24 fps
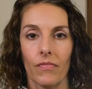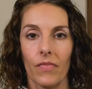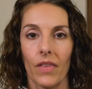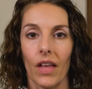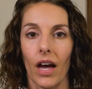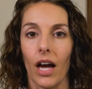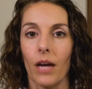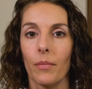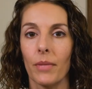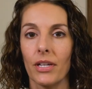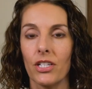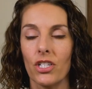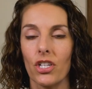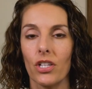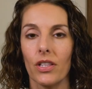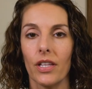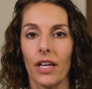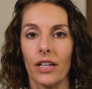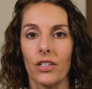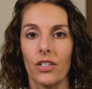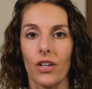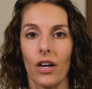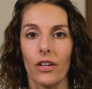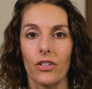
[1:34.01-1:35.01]
I mentioned
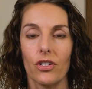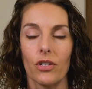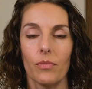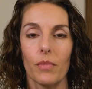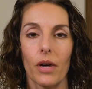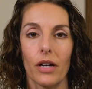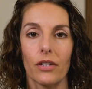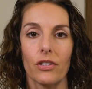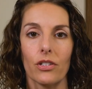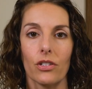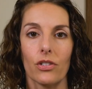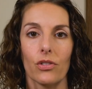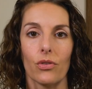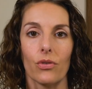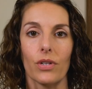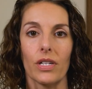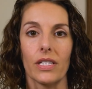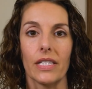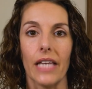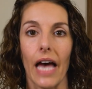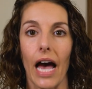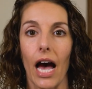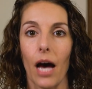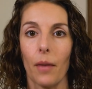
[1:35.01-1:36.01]
that Dr. Montessori's
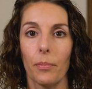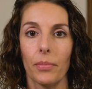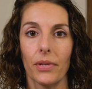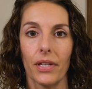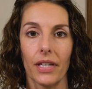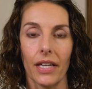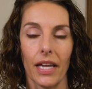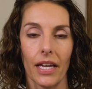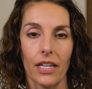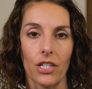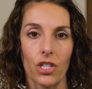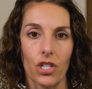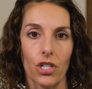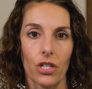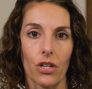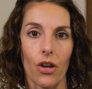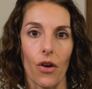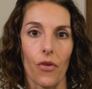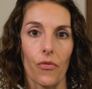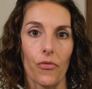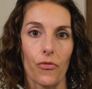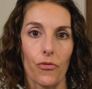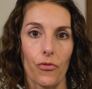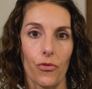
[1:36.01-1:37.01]
application
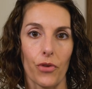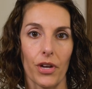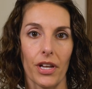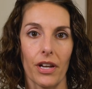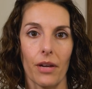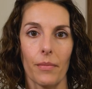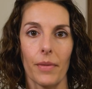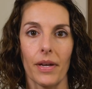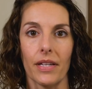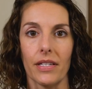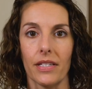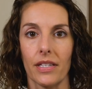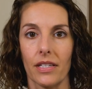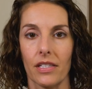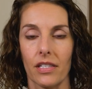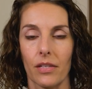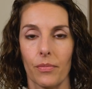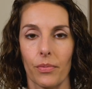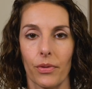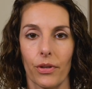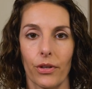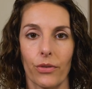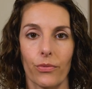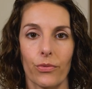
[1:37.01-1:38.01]
of freedom and
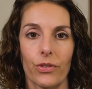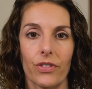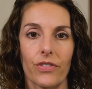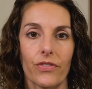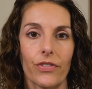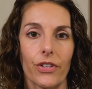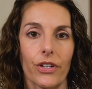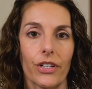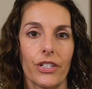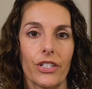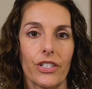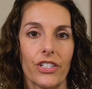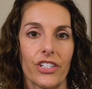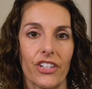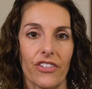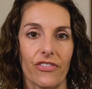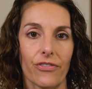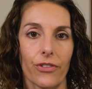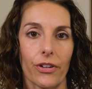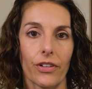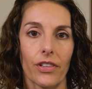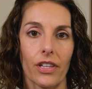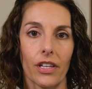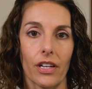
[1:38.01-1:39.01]
discipline was very
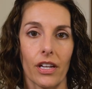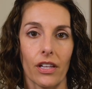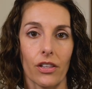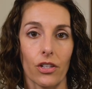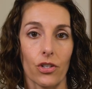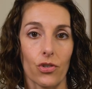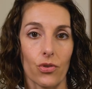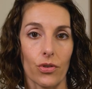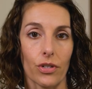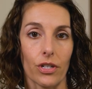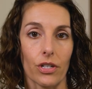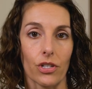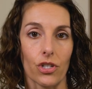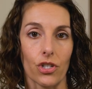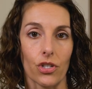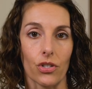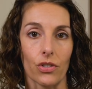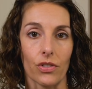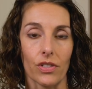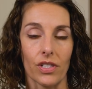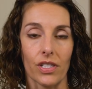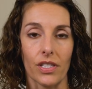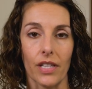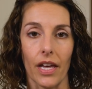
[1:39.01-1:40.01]
different than in the
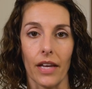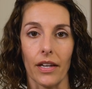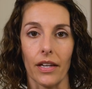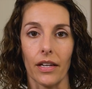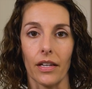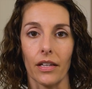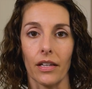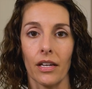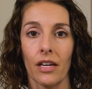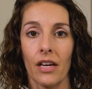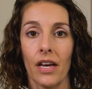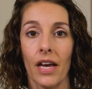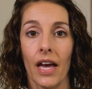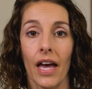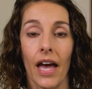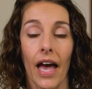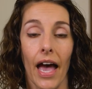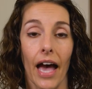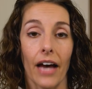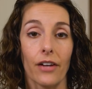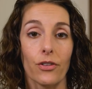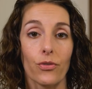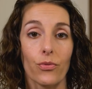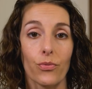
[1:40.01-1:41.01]
traditional setting.
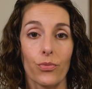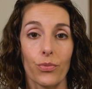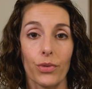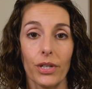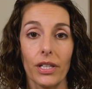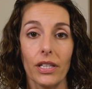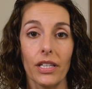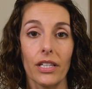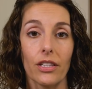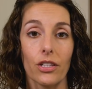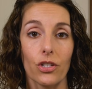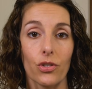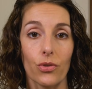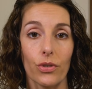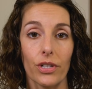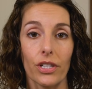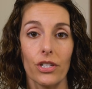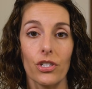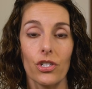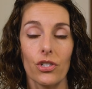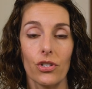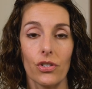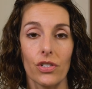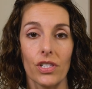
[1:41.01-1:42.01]
And really, the
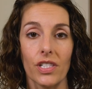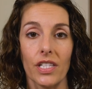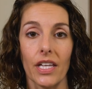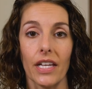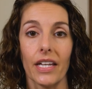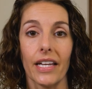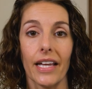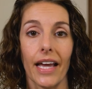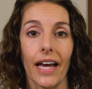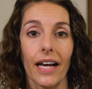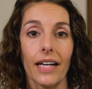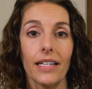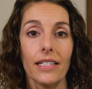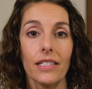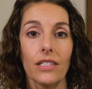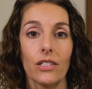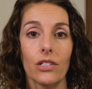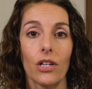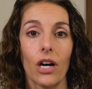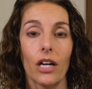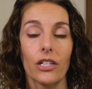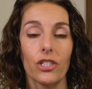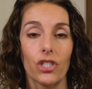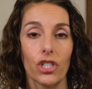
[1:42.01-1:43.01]
traditional setting has
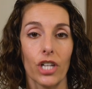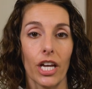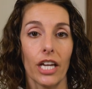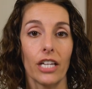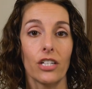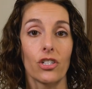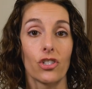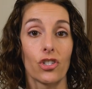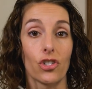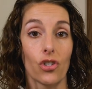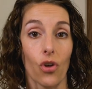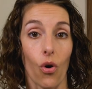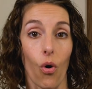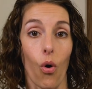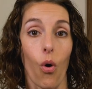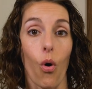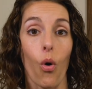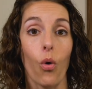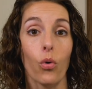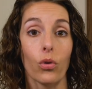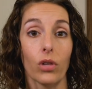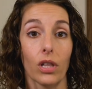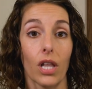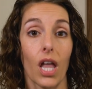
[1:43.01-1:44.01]
not changed a
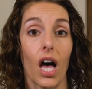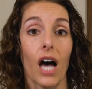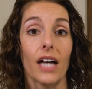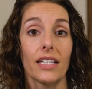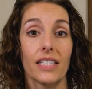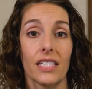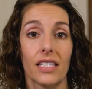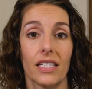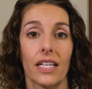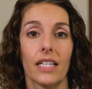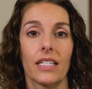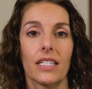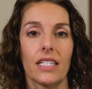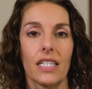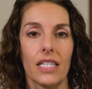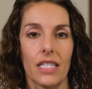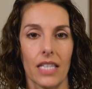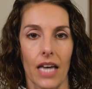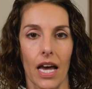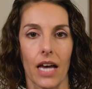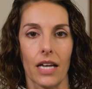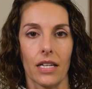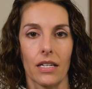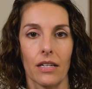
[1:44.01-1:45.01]
whole lot since
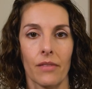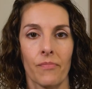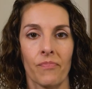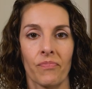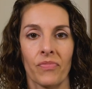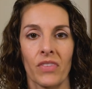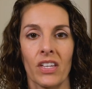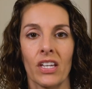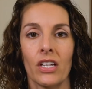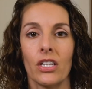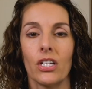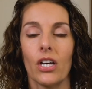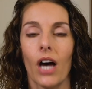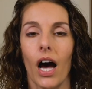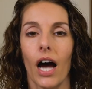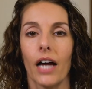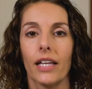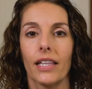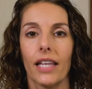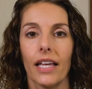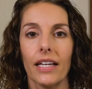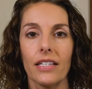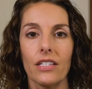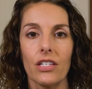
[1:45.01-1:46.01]
then. I'd
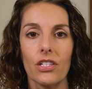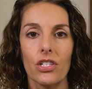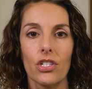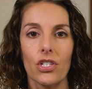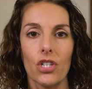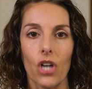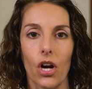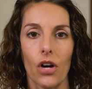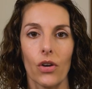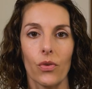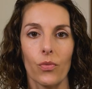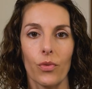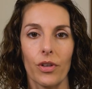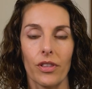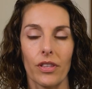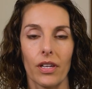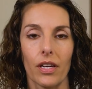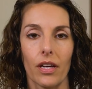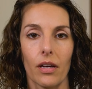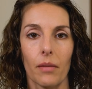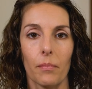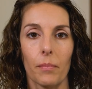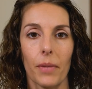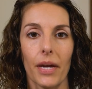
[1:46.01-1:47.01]
like to start with a
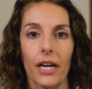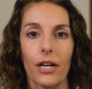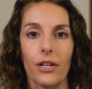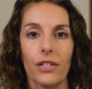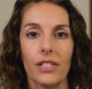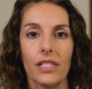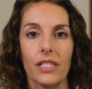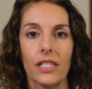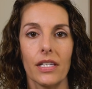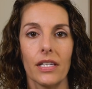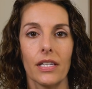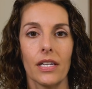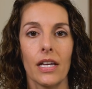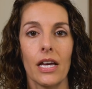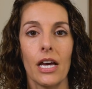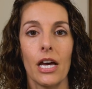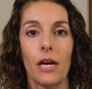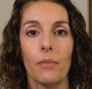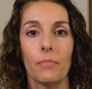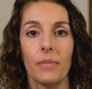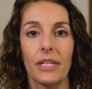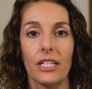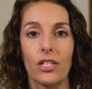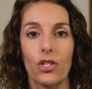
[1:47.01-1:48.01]
comparison
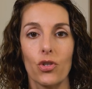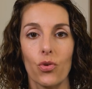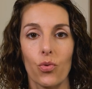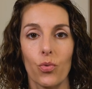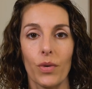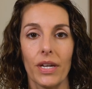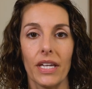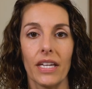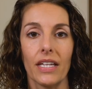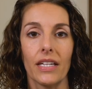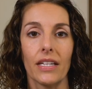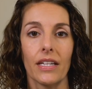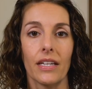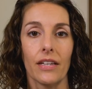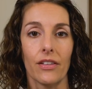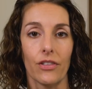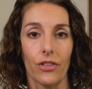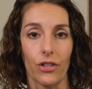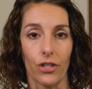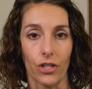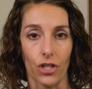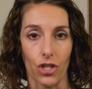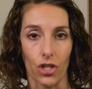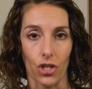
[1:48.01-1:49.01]
between
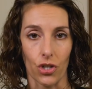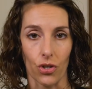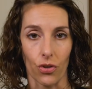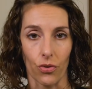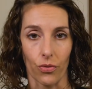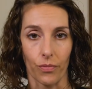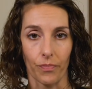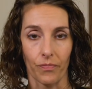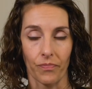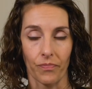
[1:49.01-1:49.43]
the two.